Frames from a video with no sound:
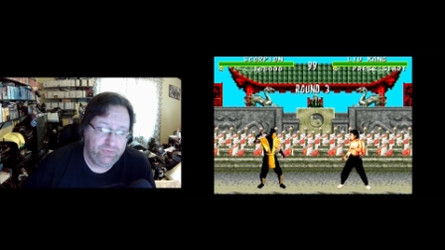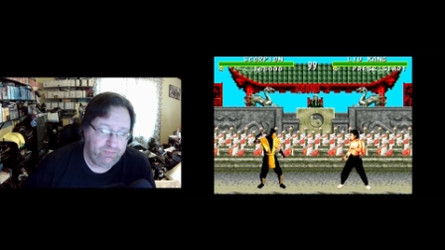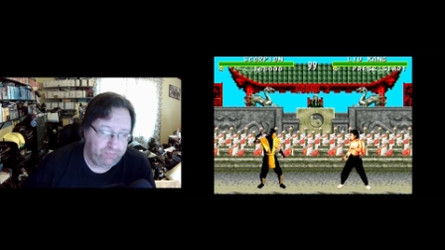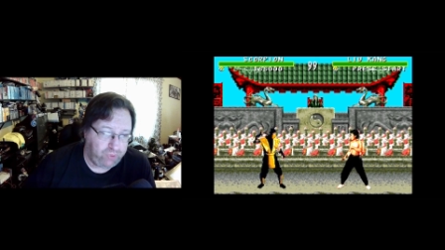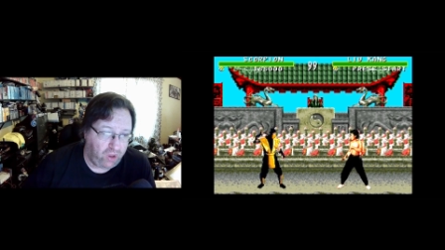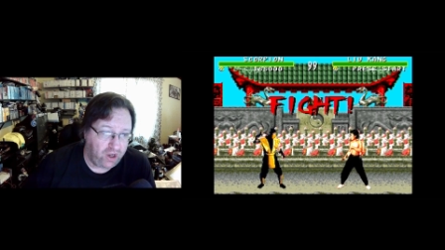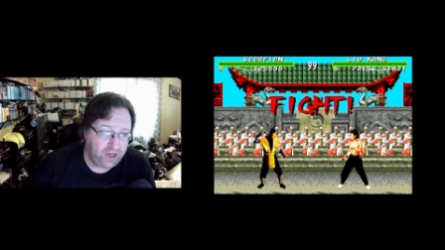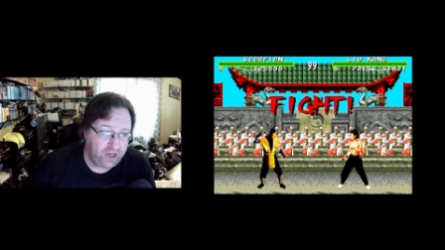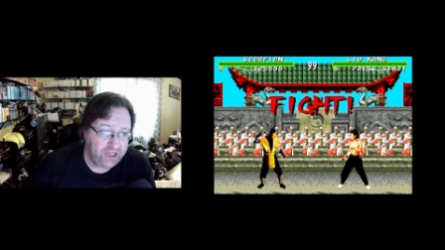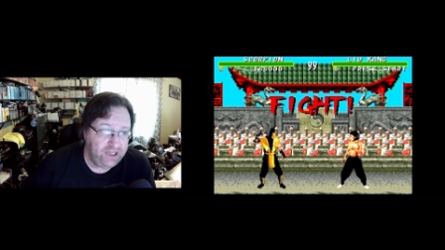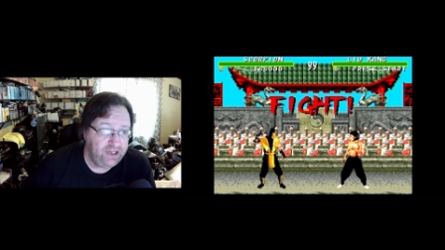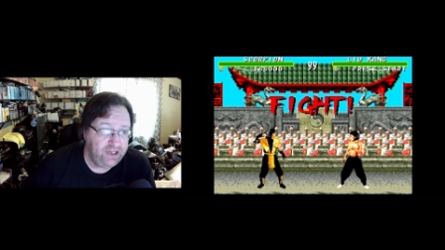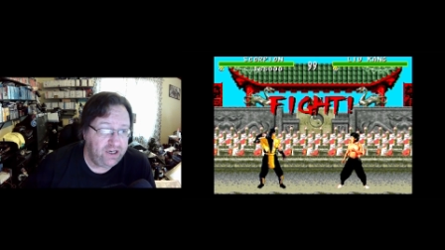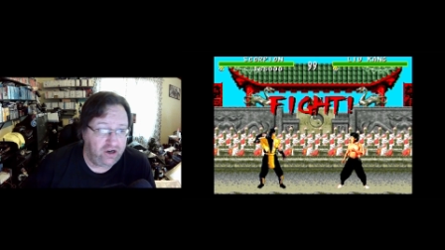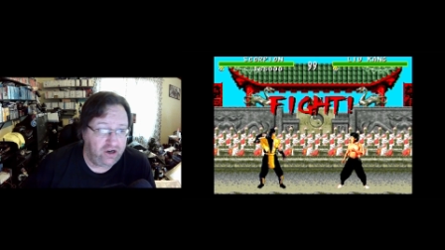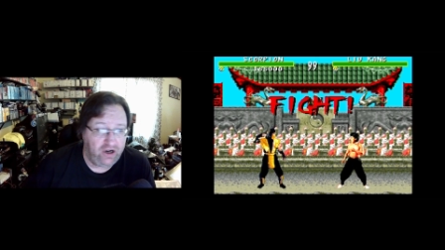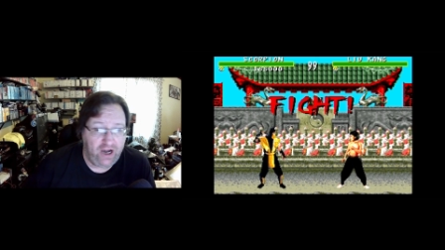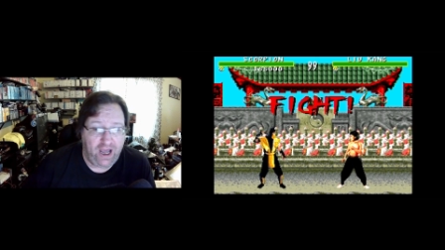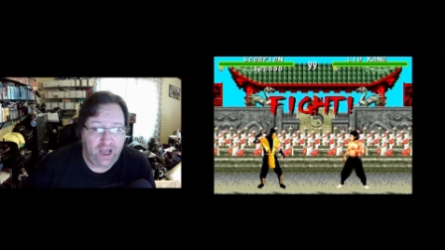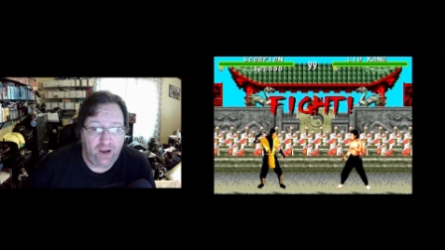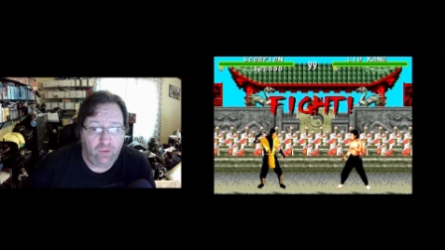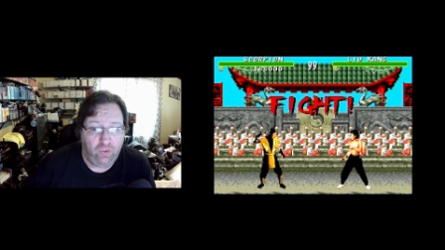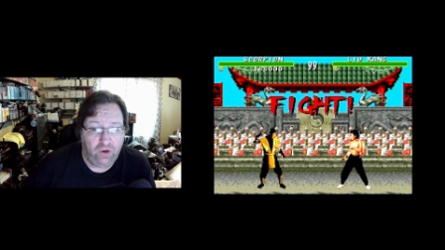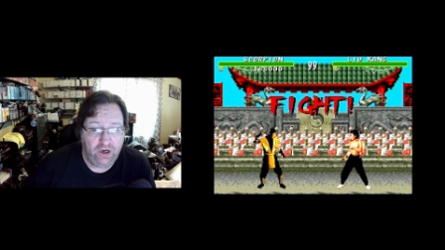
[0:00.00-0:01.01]
plug-in that are
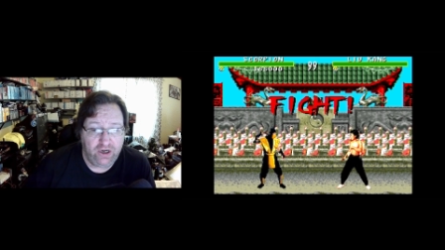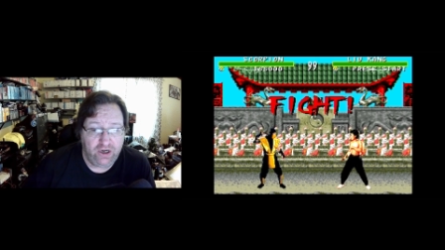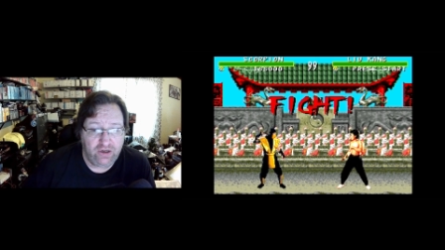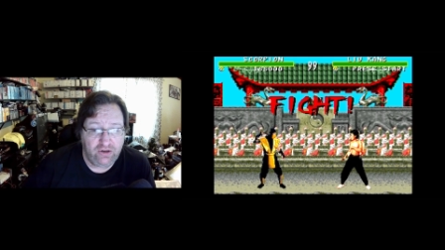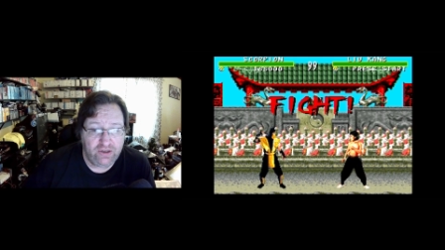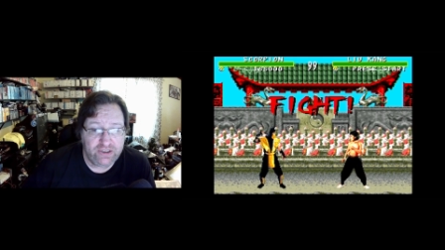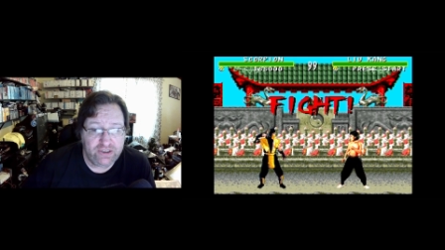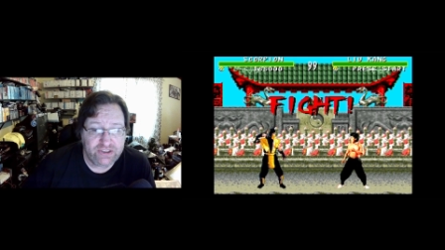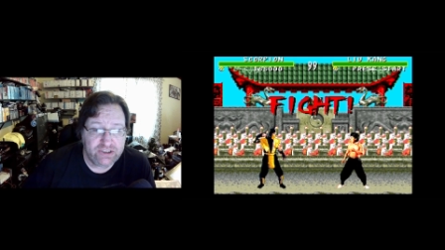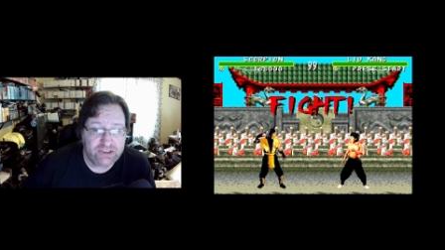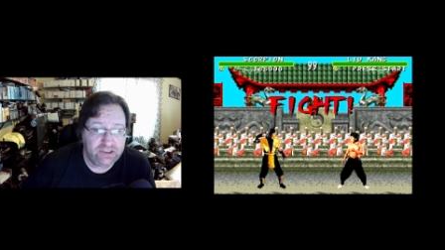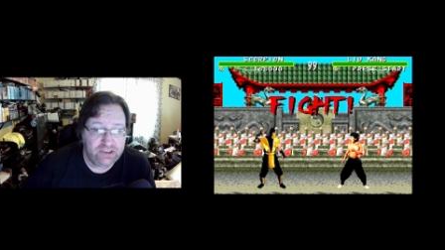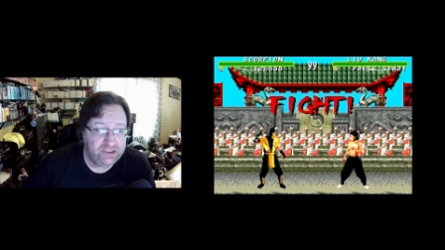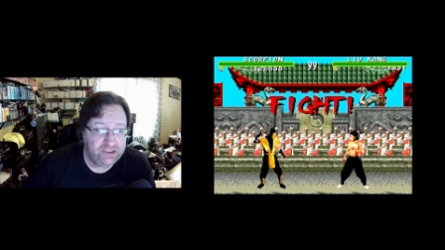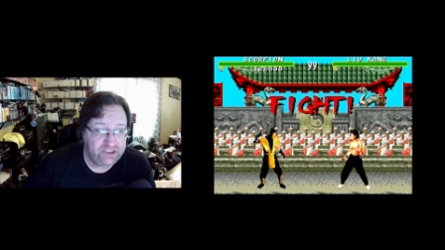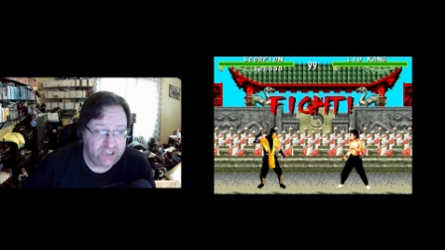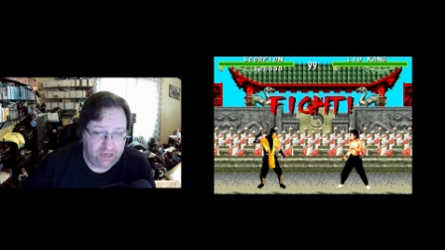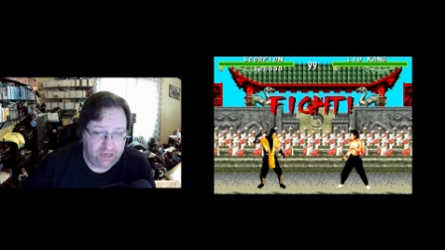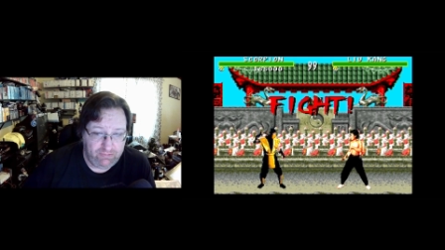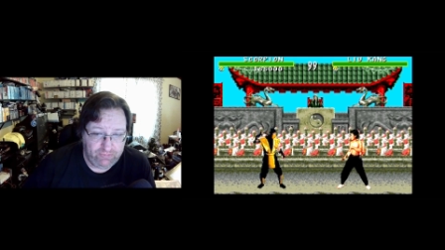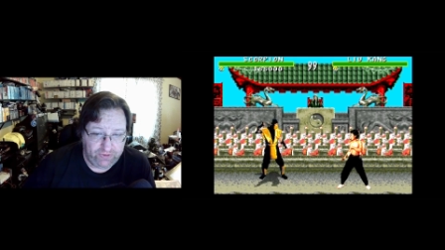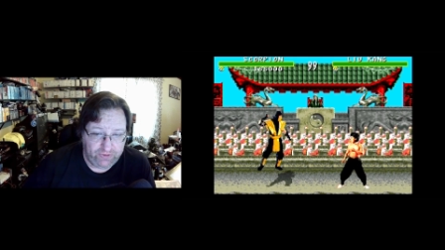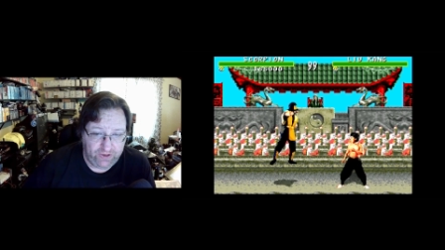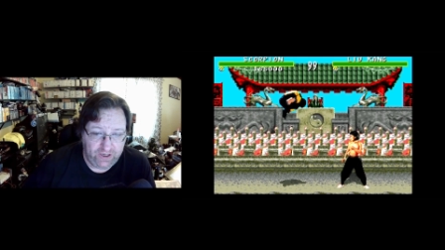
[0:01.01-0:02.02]
not wireless,
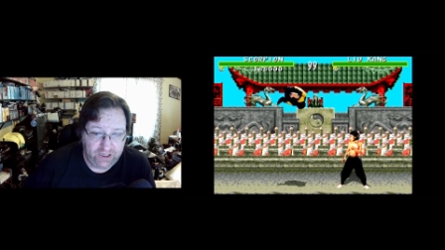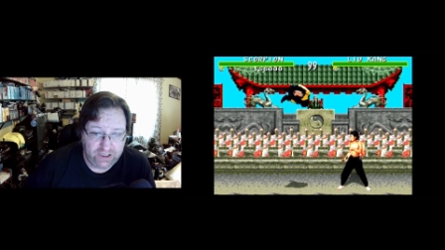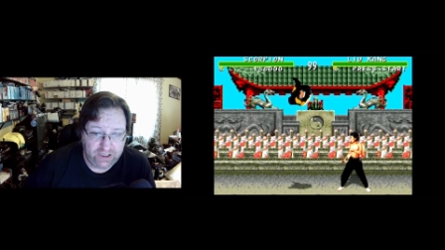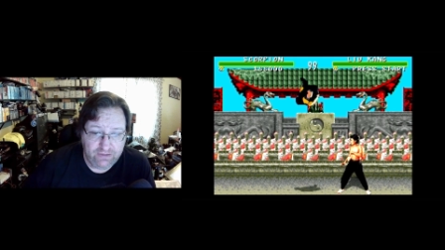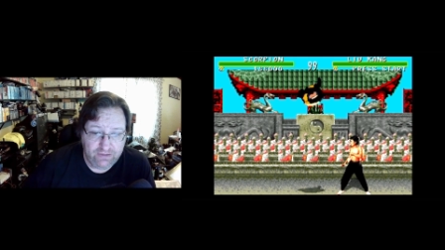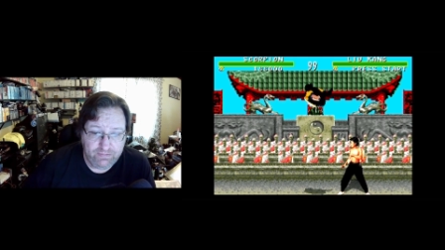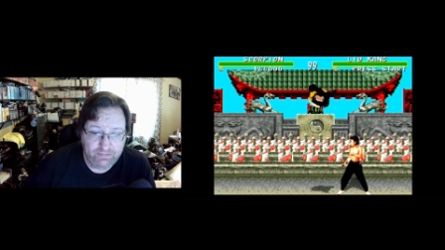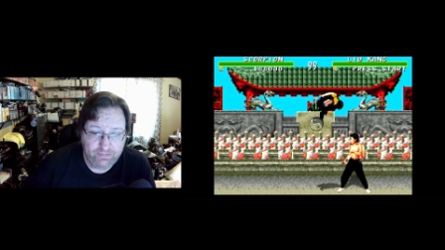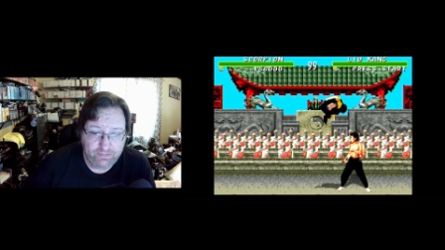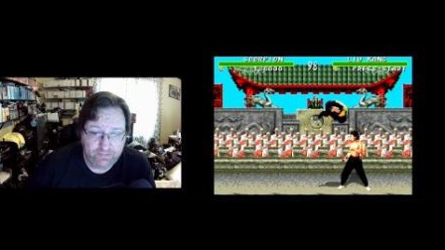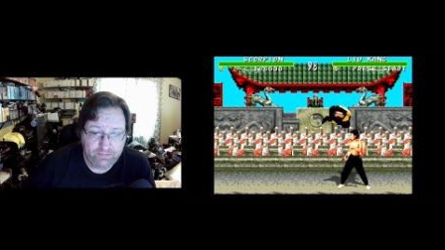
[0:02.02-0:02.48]
same thing.